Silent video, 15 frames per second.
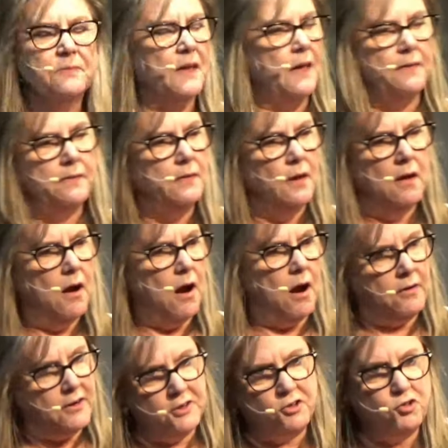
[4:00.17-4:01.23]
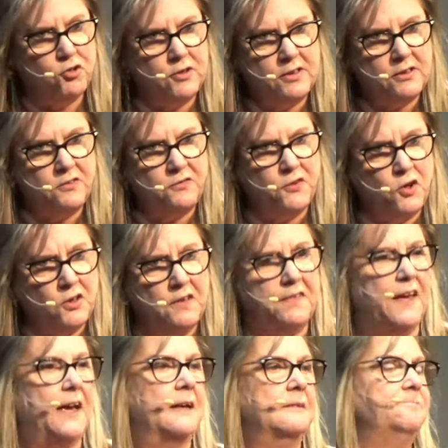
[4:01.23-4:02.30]
And our history is full of
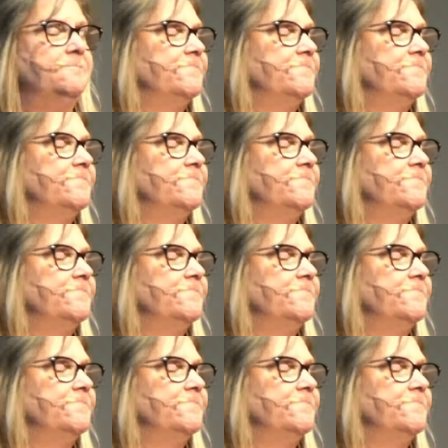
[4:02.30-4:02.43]
that.